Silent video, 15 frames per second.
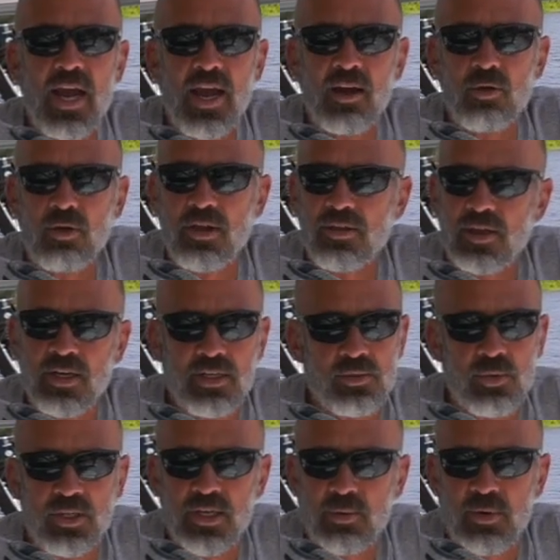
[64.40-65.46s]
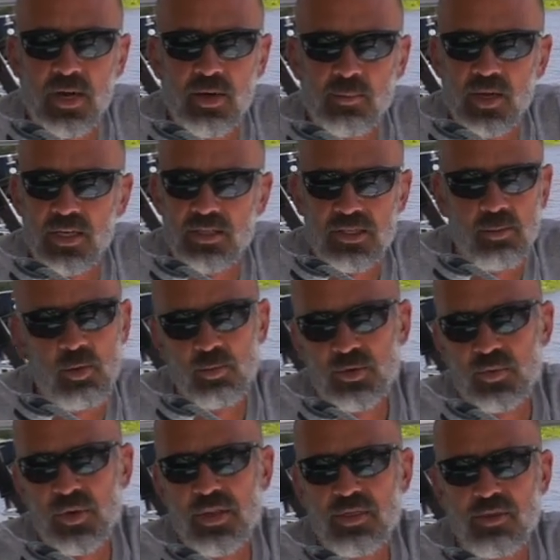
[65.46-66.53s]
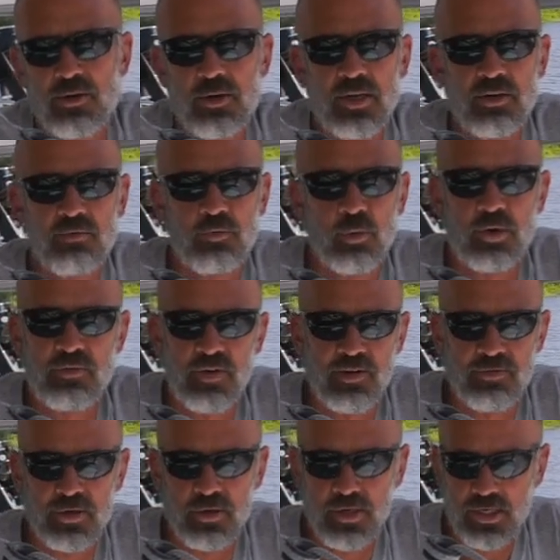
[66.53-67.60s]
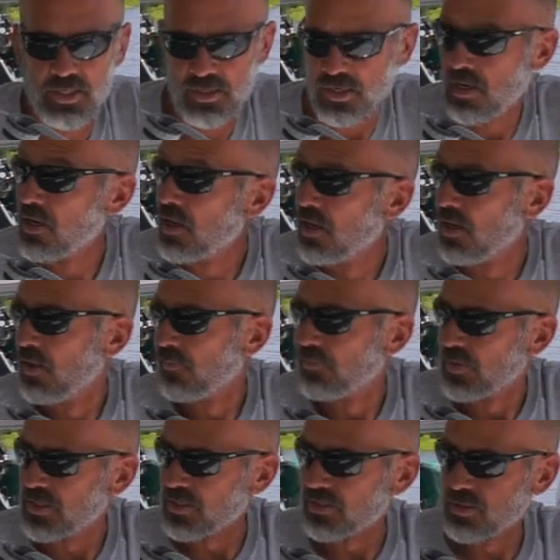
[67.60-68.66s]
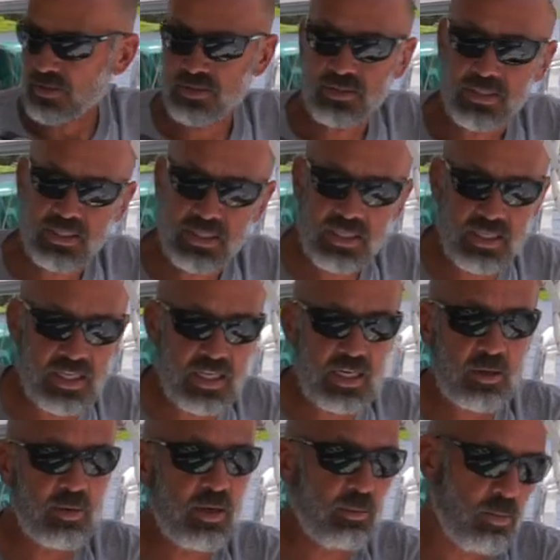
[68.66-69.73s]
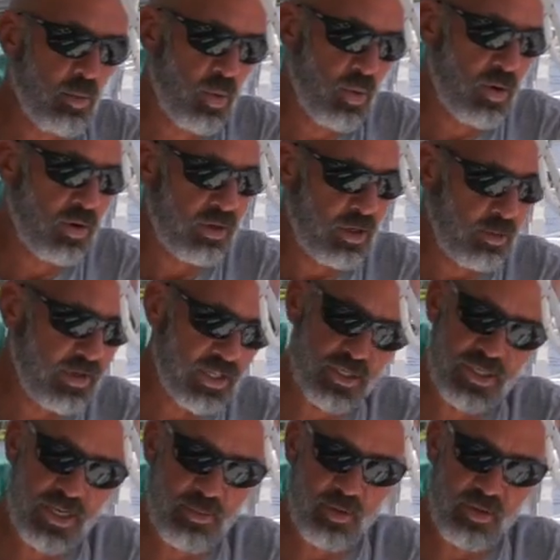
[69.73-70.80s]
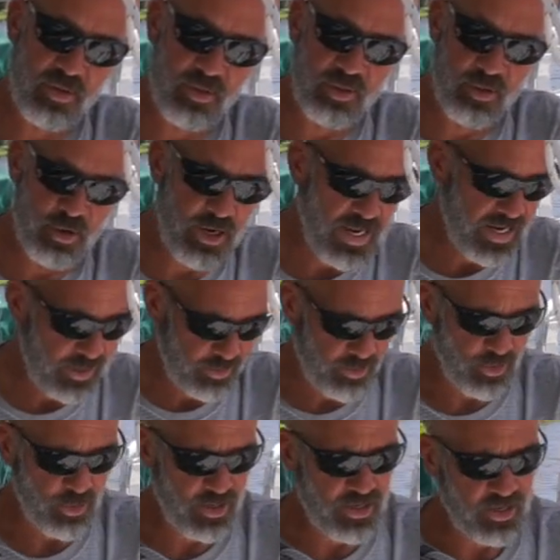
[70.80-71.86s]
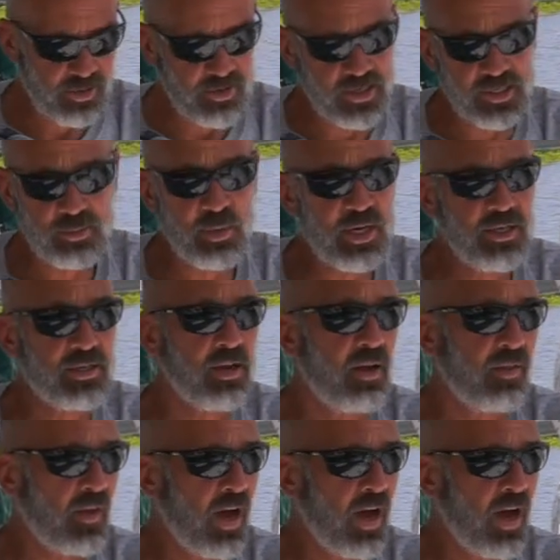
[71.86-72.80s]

angle, I think is what they recommend, somewhere between 30 and 45 degrees. This is a little bit more, a little bit steeper than 30, 30 degrees based on